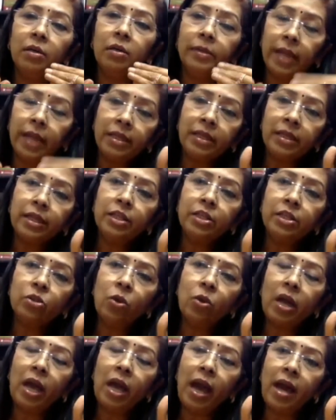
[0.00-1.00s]
Rent
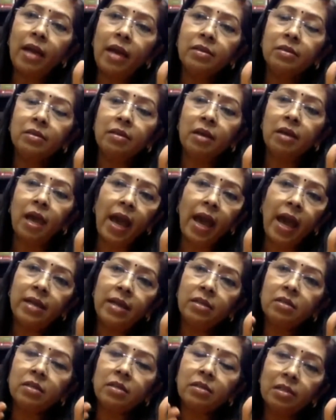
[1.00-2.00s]
Control Act
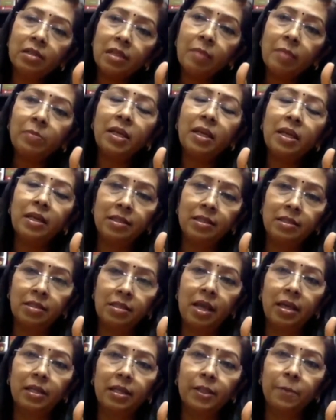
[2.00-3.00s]
and Slum Clearance
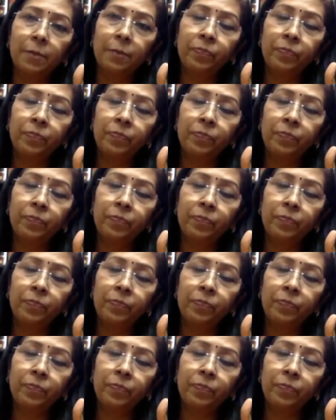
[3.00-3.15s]
Act.